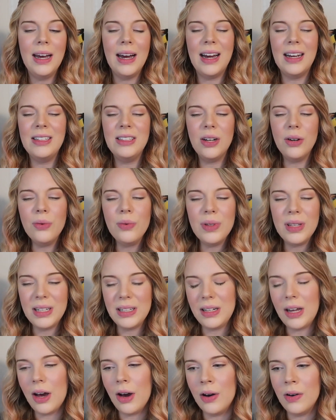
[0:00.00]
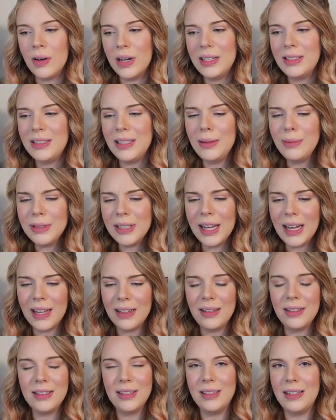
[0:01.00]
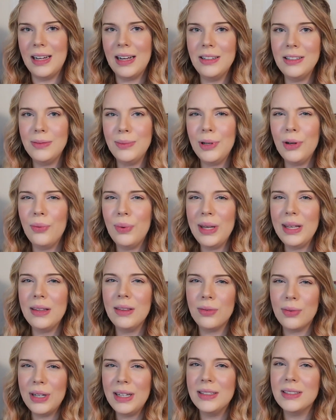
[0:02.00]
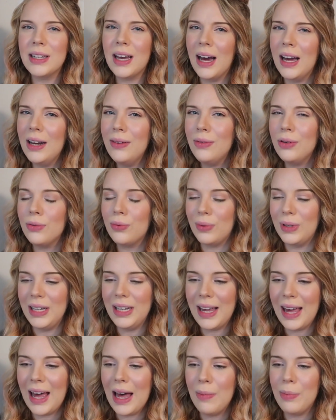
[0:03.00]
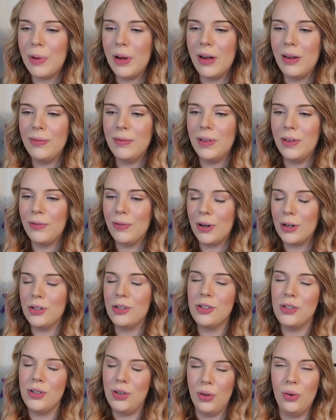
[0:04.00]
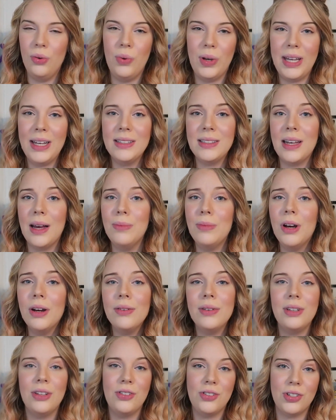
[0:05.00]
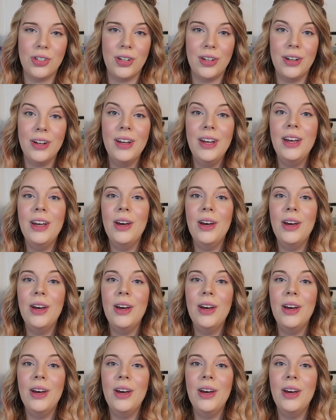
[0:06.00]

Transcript: I don't really know. It seems like in this announcement, week three is kind of a recap of the first two weeks. I'm not really sure